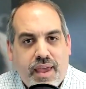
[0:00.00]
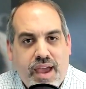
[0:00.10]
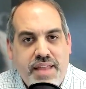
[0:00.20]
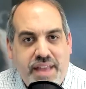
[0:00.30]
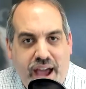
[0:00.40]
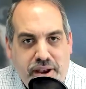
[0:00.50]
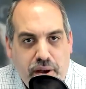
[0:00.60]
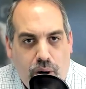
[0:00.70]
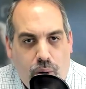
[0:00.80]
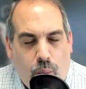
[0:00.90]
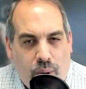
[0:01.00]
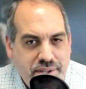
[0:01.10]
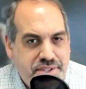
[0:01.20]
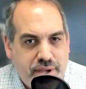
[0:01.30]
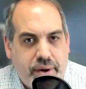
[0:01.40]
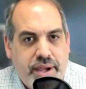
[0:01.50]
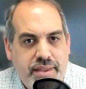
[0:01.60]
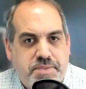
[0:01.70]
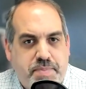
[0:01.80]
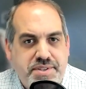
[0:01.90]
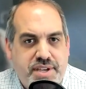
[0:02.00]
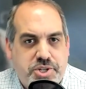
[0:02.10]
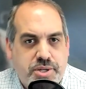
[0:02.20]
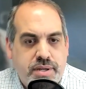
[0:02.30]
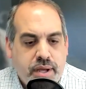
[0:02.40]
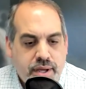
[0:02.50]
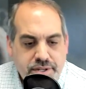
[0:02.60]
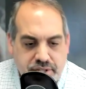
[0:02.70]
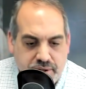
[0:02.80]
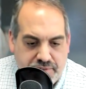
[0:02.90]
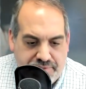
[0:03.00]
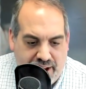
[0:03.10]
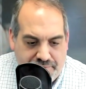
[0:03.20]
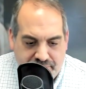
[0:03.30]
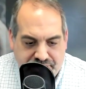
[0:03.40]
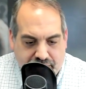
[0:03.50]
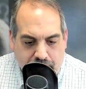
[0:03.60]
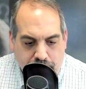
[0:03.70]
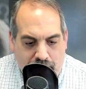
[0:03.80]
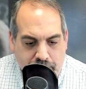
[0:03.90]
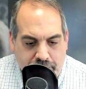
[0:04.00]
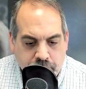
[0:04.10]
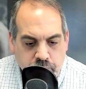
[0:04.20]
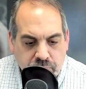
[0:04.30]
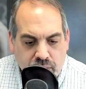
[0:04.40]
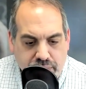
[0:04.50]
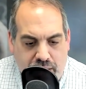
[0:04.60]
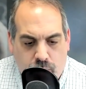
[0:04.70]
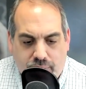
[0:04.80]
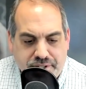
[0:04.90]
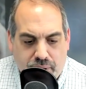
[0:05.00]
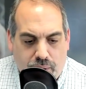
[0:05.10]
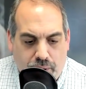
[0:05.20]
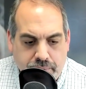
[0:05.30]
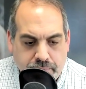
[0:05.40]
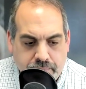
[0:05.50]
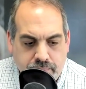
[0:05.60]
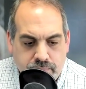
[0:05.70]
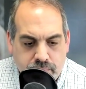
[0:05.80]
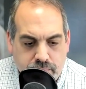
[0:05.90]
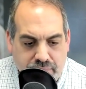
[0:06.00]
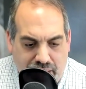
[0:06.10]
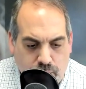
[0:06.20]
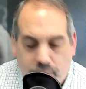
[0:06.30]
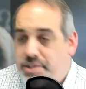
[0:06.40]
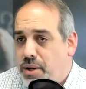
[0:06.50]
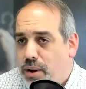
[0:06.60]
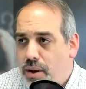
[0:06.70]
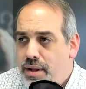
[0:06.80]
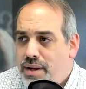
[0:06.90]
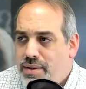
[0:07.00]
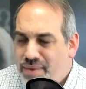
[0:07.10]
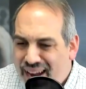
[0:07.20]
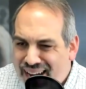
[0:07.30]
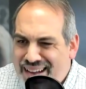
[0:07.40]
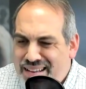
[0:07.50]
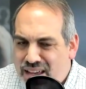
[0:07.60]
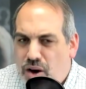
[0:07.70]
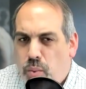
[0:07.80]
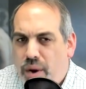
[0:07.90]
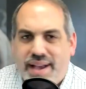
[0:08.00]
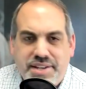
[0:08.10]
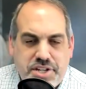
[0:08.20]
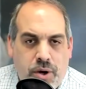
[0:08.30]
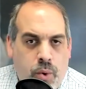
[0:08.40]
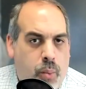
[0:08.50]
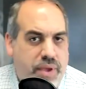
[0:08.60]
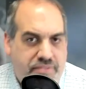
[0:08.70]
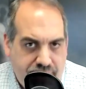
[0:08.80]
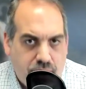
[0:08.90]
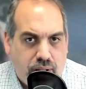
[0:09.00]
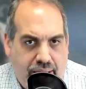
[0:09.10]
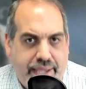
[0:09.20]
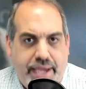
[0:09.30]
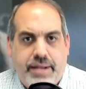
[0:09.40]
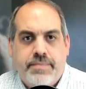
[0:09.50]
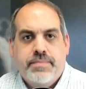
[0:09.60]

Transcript: and then once they're in this position to fight for the Second Amendment, then we're told, well, we'll get to it when we feel like it.